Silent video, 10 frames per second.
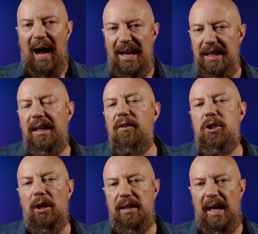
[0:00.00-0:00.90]
I think if you
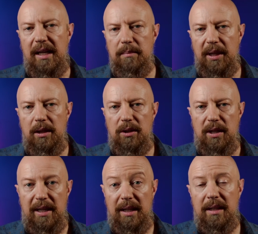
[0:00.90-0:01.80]
talk to anybody
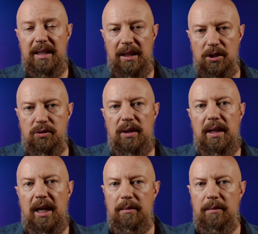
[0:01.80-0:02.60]
in the industry,